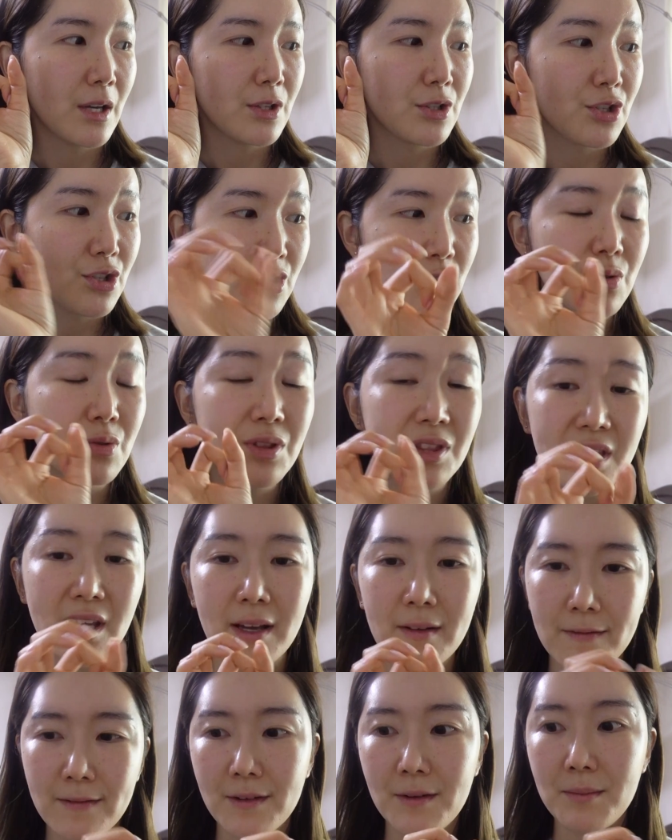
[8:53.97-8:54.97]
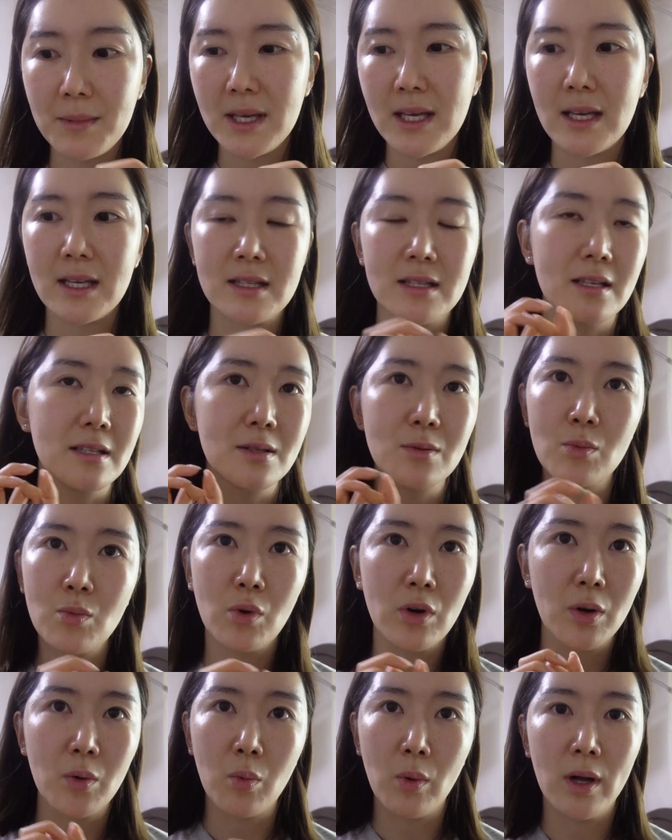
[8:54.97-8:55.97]
too thick for me, it doesn't
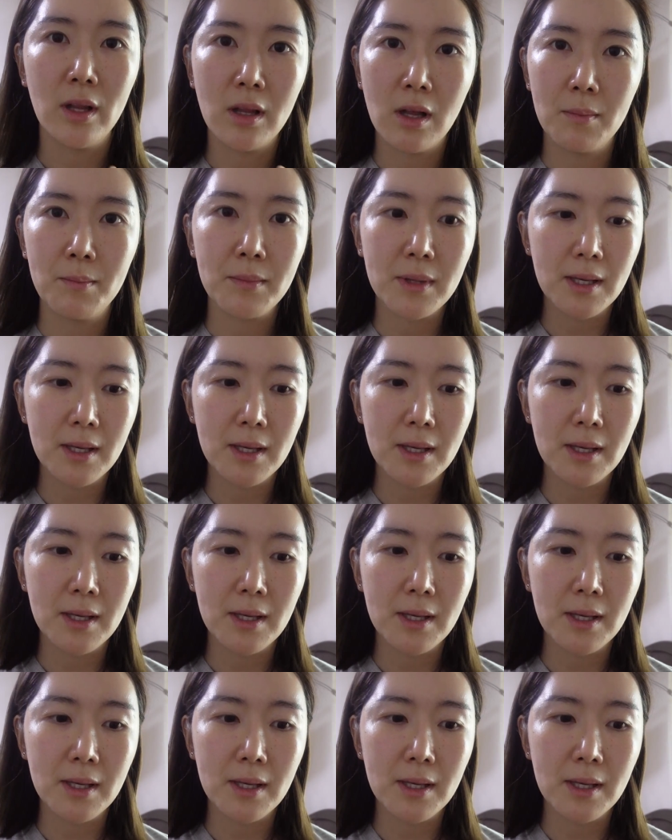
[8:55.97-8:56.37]
work well on